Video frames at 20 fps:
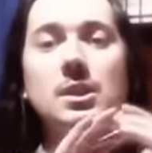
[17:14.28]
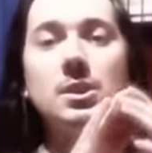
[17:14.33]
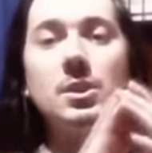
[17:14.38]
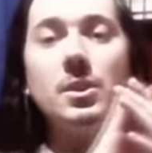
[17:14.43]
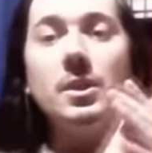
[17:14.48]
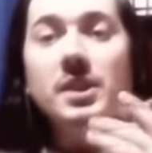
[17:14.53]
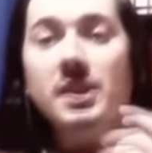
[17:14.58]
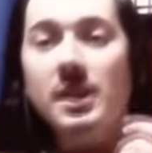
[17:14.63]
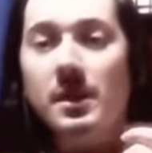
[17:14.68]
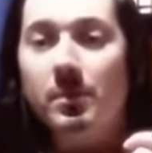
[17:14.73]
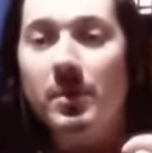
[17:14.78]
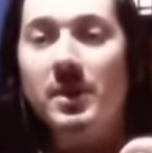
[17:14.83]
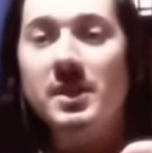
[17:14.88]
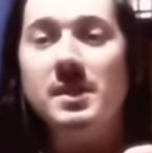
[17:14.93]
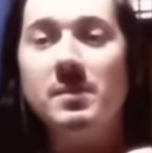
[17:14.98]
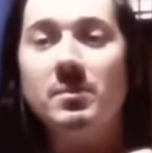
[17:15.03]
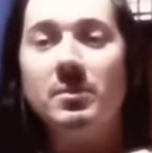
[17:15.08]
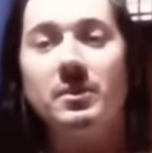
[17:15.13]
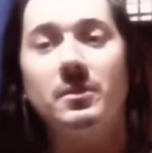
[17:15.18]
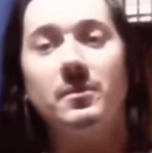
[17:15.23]
So is it
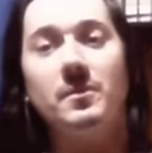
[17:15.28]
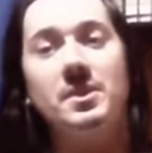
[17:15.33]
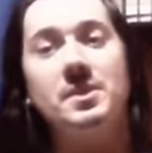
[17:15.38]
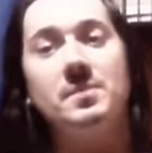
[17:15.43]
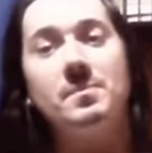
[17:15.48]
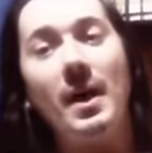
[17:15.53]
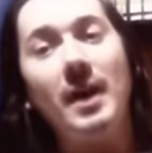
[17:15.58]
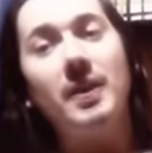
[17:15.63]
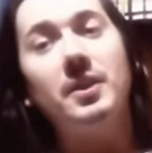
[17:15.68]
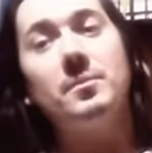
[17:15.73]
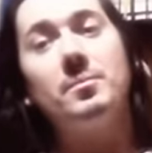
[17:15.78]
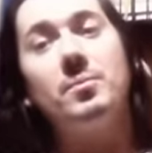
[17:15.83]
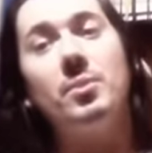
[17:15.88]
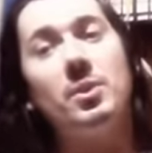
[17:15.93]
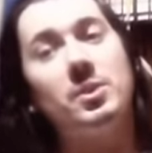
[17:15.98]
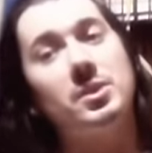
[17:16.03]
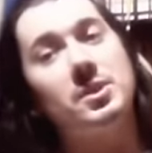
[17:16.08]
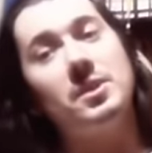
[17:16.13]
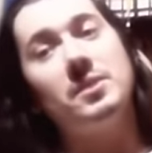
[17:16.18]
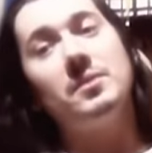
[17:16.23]
possible to respect a
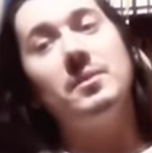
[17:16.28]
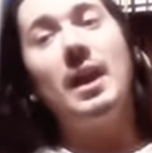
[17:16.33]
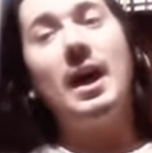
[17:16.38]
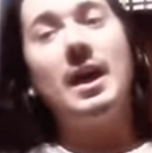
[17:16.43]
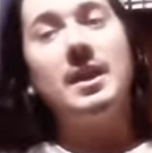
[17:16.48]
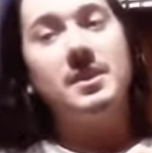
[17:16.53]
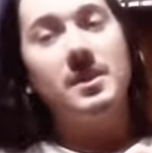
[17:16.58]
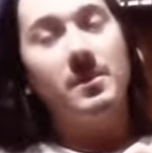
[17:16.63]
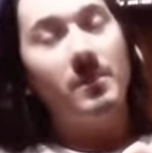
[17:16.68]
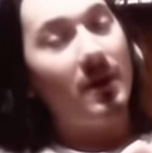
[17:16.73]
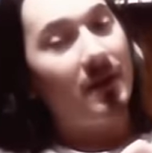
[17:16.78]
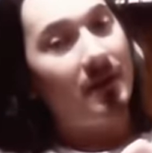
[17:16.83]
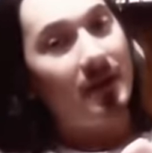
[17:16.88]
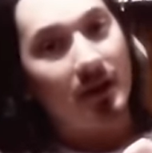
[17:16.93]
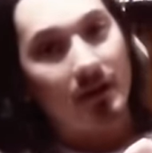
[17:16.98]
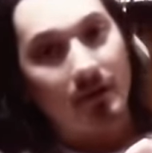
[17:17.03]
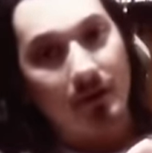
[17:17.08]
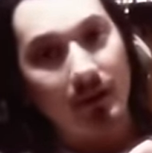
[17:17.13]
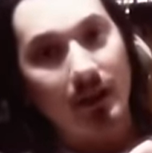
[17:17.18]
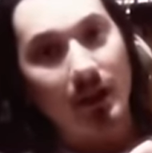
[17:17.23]
person who lies about
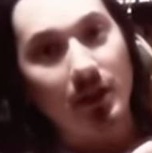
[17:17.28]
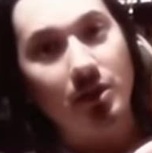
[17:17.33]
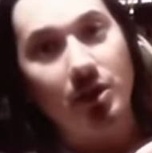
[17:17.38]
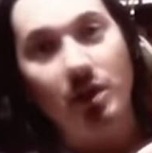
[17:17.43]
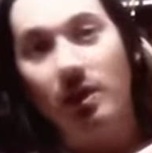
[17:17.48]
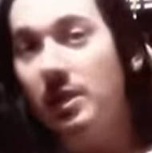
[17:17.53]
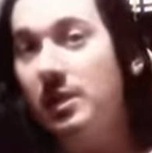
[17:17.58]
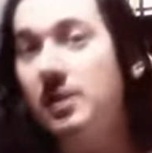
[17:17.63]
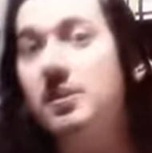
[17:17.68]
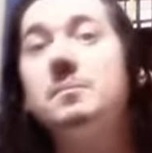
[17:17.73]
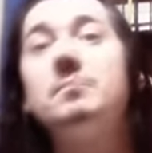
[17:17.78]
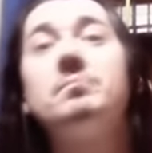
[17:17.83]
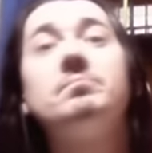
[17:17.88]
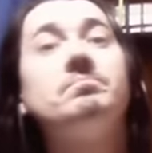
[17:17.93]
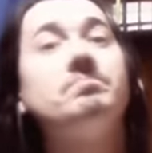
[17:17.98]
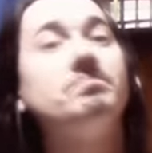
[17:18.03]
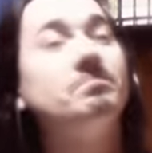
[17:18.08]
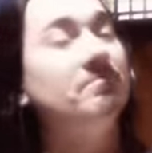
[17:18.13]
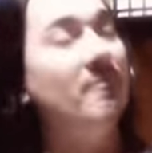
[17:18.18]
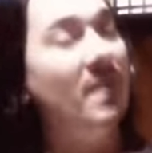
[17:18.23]
their credentials?
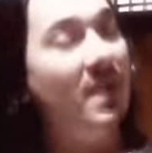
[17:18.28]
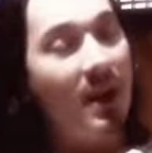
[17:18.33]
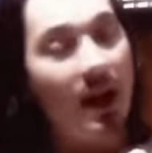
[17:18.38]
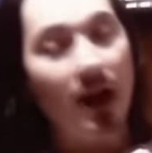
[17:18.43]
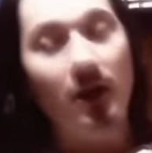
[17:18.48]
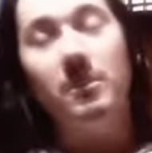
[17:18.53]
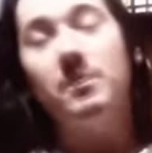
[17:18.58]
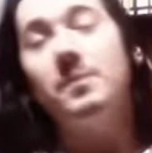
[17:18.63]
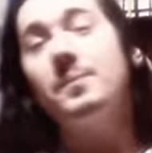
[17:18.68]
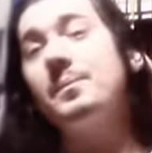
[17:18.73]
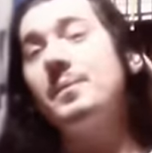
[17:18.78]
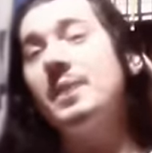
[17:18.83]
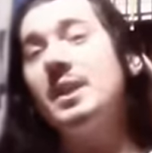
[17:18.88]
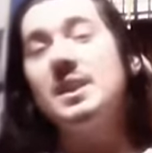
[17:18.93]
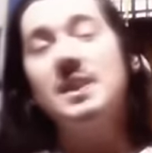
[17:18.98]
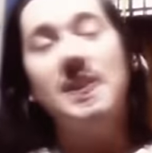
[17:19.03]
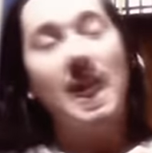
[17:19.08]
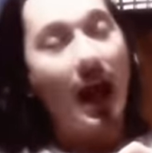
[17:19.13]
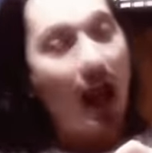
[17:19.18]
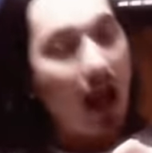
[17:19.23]
No,
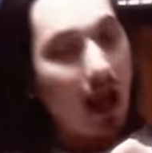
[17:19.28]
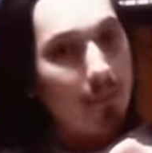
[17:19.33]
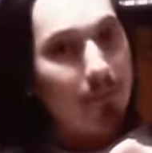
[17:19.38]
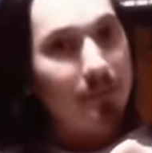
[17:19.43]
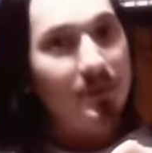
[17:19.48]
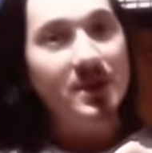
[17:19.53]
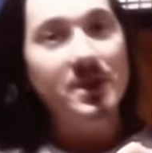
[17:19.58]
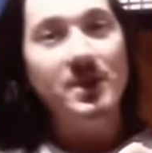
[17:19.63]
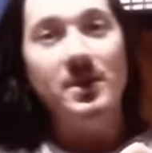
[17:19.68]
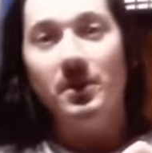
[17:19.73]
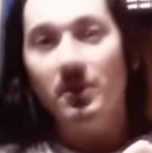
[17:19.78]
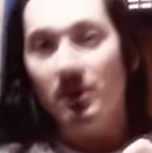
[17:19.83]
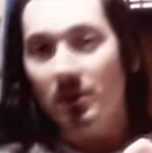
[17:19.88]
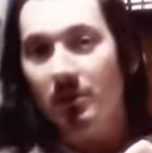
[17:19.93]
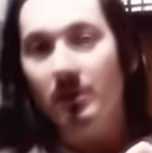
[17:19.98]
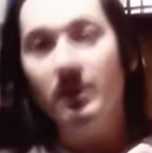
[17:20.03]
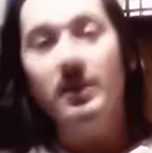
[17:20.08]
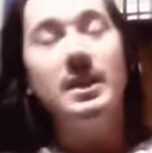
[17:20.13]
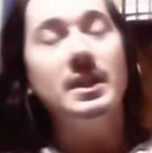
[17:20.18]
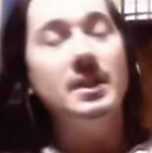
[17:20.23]
it's
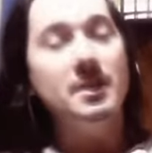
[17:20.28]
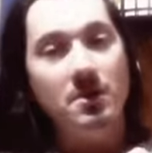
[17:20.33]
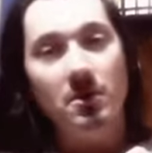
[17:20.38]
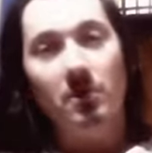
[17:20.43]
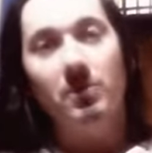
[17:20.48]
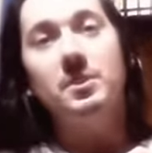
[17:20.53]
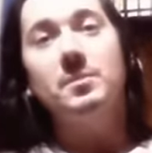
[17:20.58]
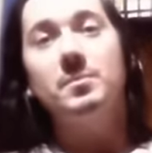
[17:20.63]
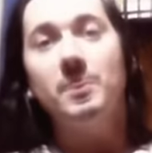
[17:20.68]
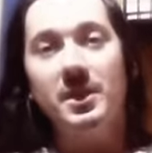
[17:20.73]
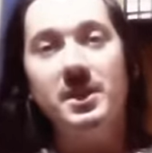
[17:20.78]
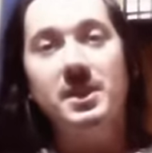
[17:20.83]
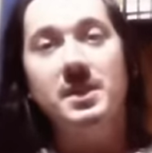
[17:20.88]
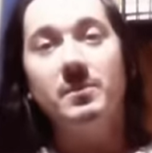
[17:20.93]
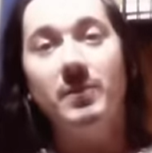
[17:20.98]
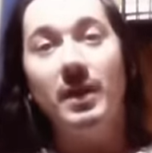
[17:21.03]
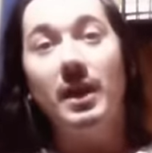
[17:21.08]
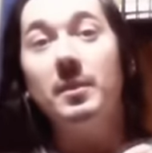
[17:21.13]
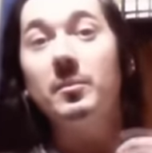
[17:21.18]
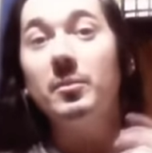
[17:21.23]
absolutely not
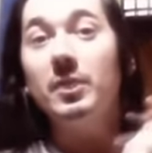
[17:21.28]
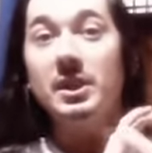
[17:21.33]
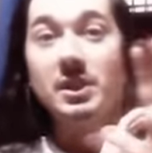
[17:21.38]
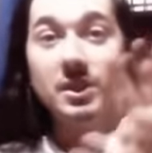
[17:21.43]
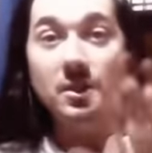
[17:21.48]
possible anymore.